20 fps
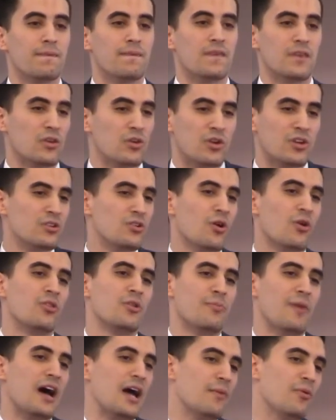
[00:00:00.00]
You can know the
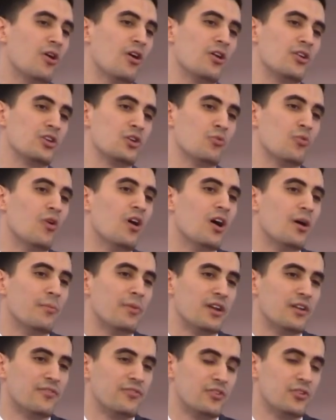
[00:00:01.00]
Bible all you want,
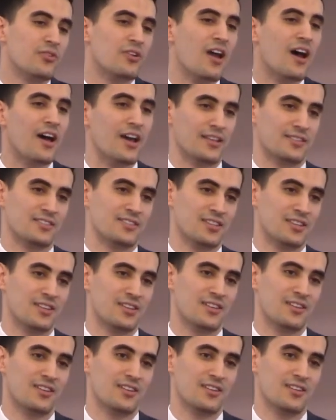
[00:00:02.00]
but if you're not
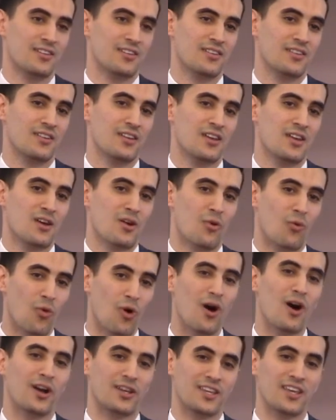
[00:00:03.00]

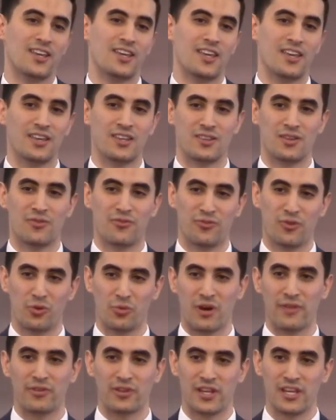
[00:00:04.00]
walking in the full
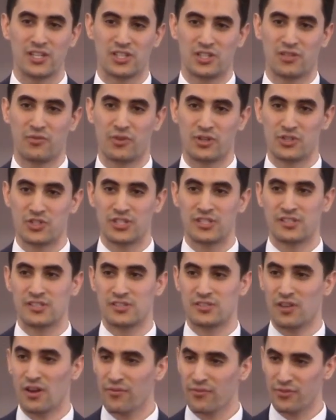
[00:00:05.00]
revelation of what Jesus has
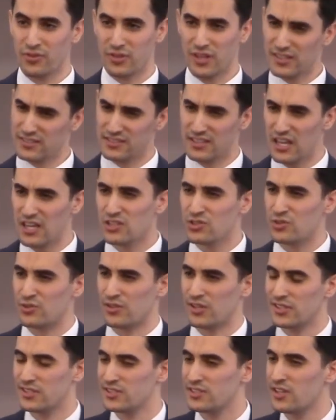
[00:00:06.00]
done for you, that's
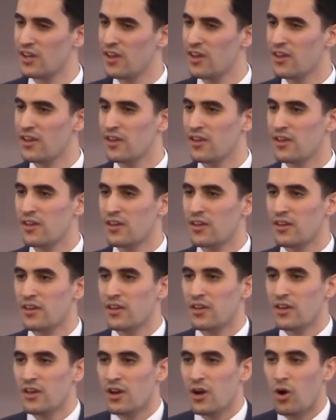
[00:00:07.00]
dangerous.
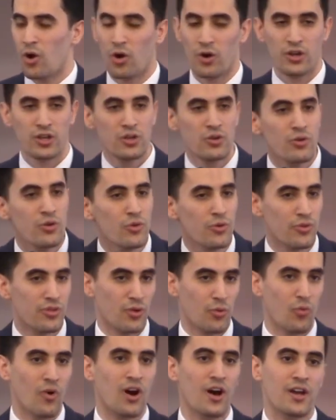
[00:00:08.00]
Or are you the
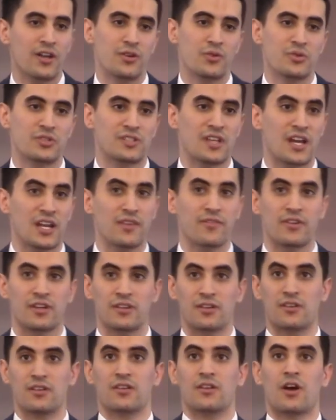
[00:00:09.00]
one who's not
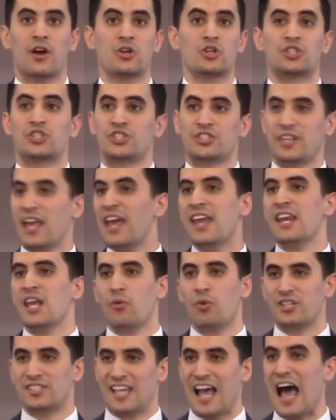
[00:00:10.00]
even understanding
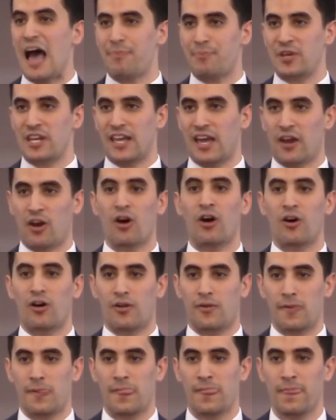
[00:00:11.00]
what's happening at
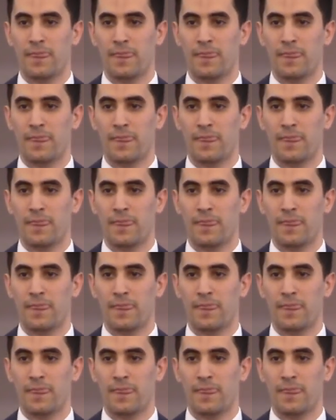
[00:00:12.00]
all?